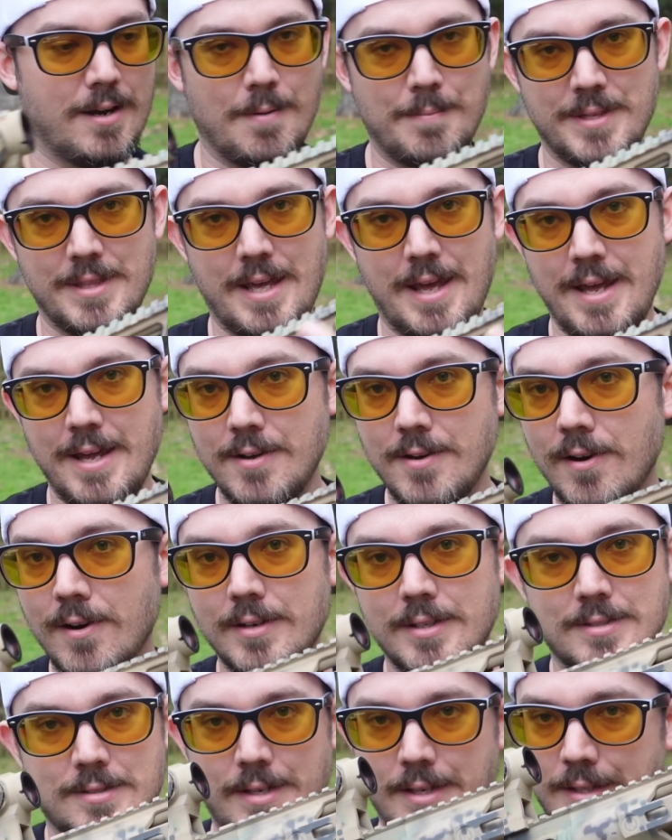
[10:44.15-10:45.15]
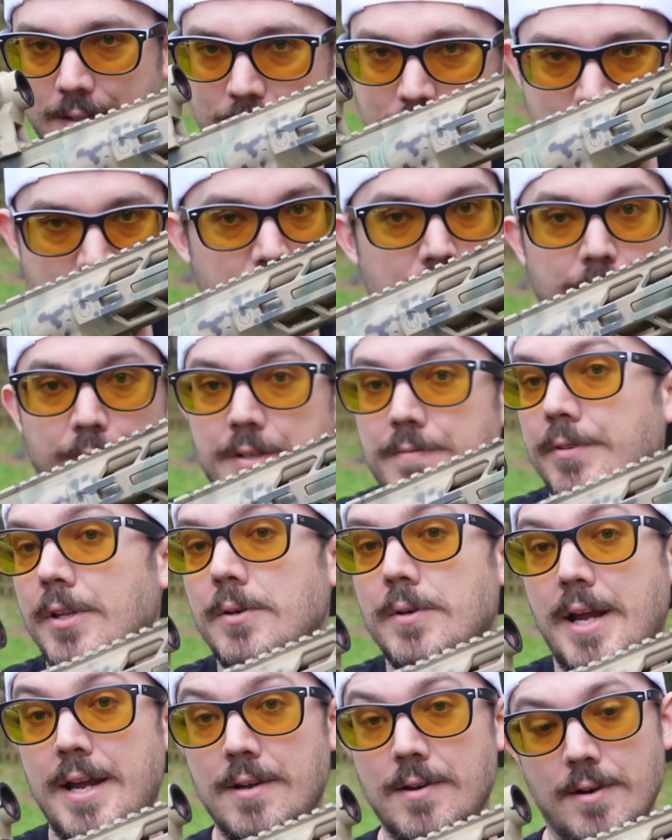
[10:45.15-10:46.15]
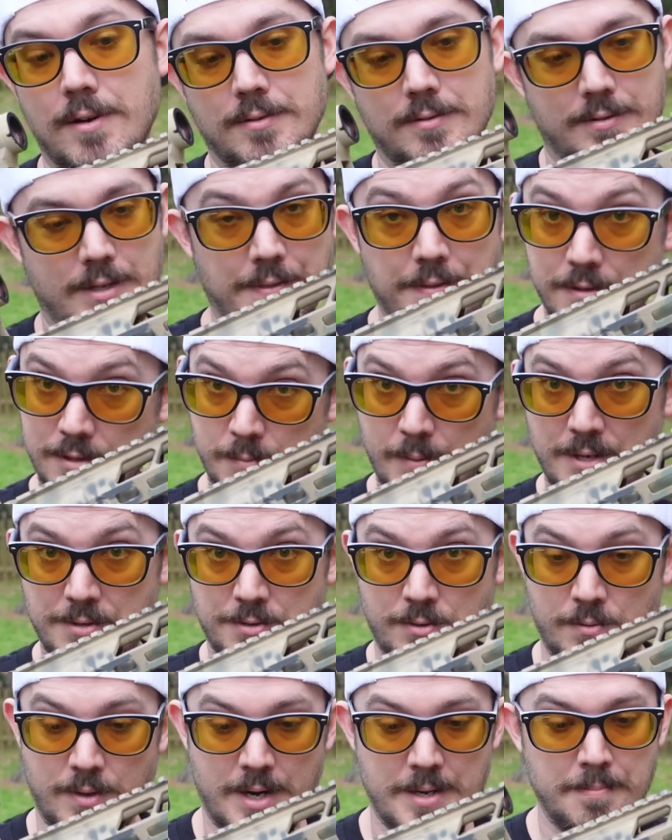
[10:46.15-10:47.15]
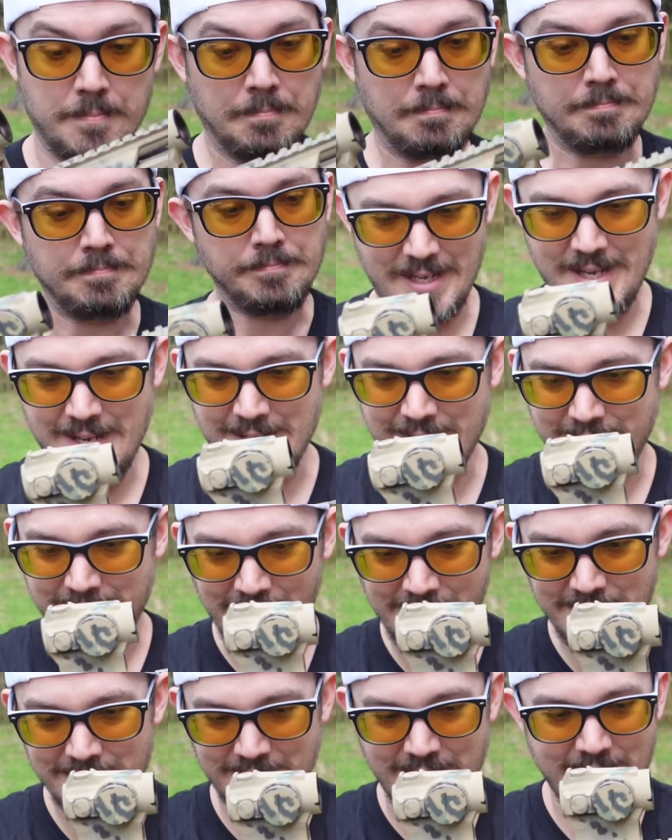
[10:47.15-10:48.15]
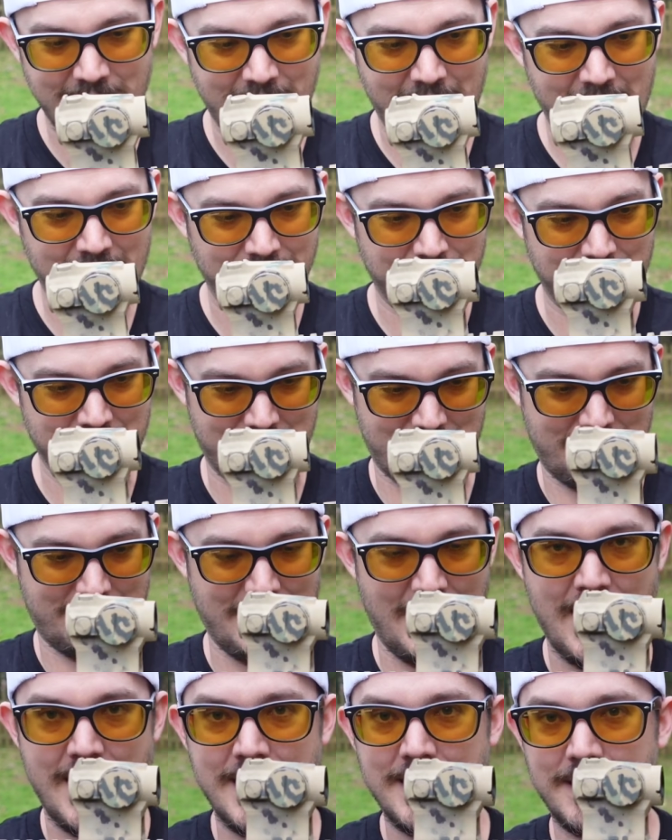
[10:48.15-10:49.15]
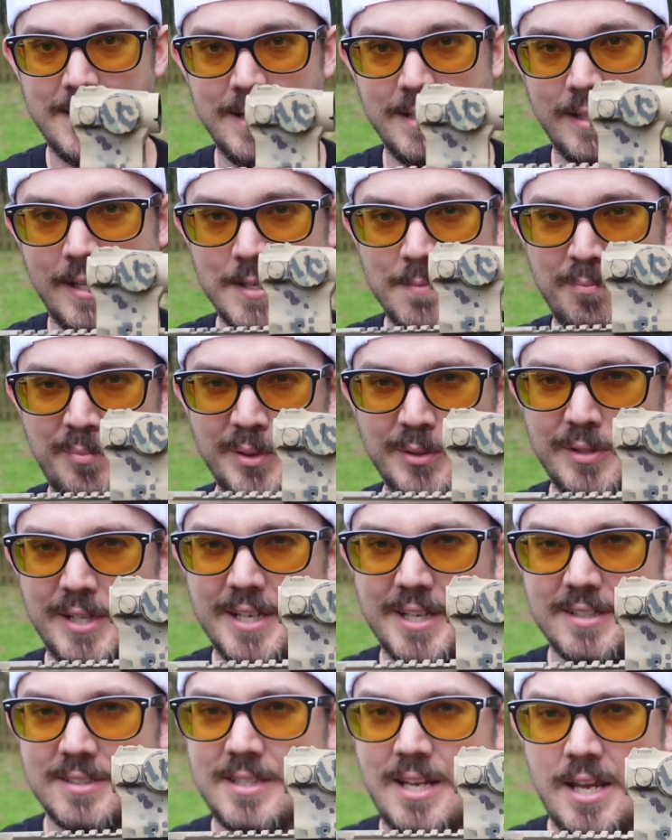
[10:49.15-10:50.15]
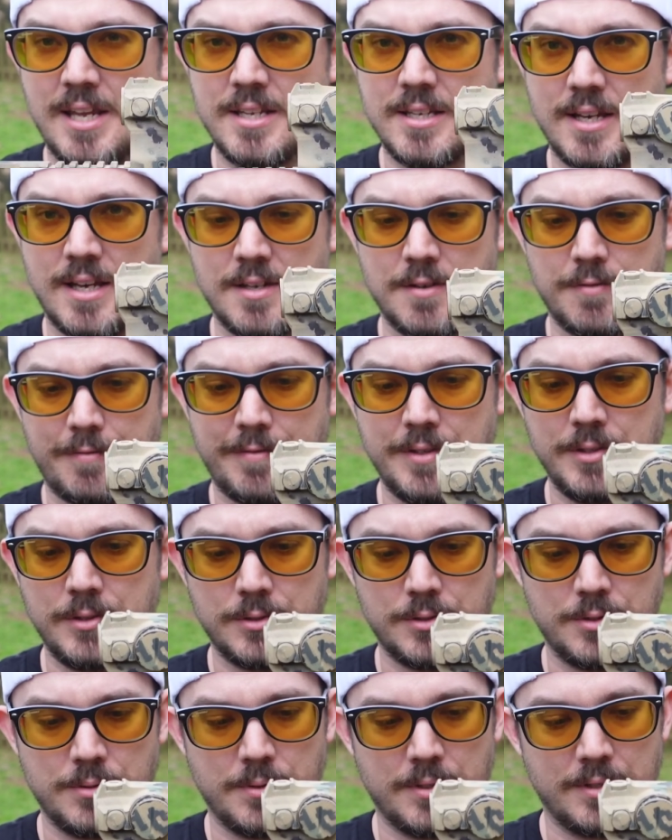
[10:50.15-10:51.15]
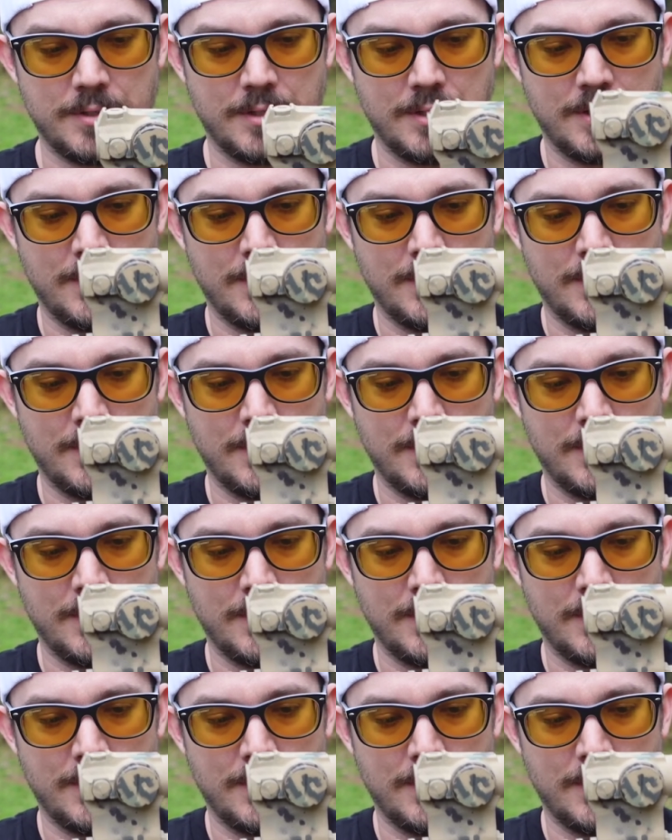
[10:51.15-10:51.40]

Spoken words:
I mean, the handguard, it's a free float handguard, nothing special, right? It does kind of have this tanky, like built like a tank kind of feel to it.